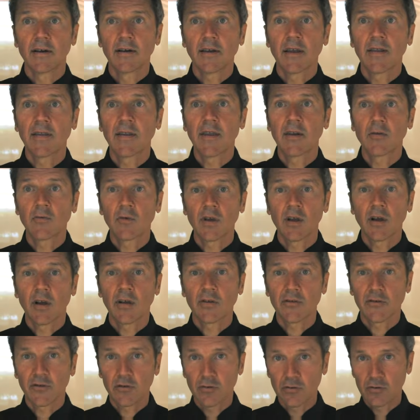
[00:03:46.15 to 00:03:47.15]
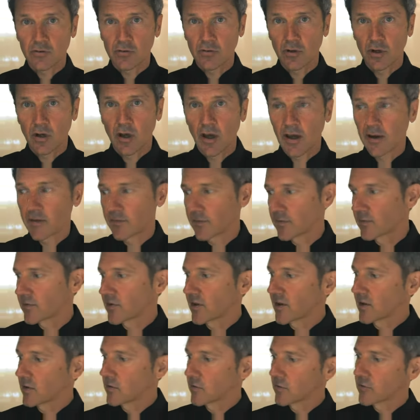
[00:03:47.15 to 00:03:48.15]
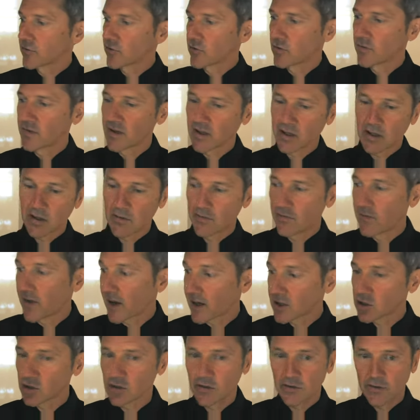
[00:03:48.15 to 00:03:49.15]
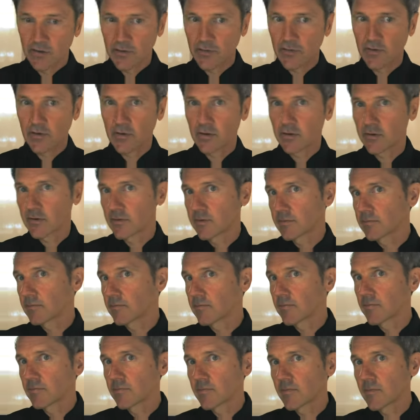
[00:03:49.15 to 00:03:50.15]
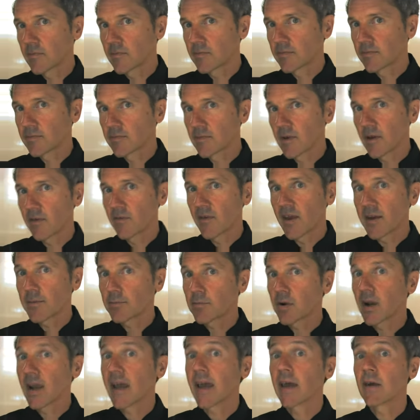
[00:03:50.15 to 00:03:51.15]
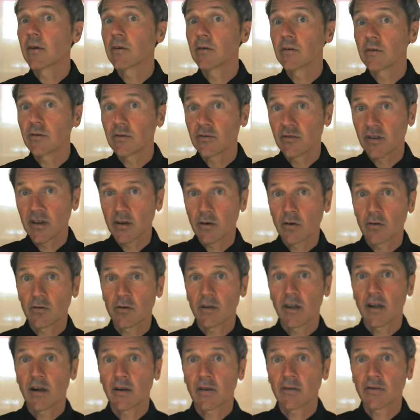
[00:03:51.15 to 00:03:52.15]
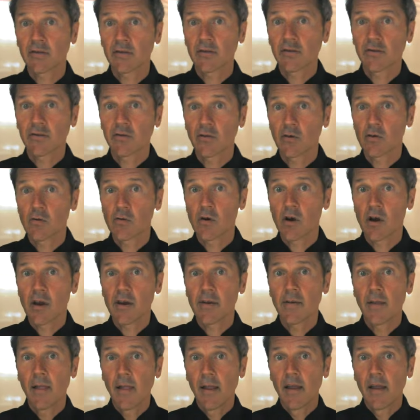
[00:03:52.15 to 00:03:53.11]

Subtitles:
And then we also do a lot of single-serving confections for event planners and hotels and so on.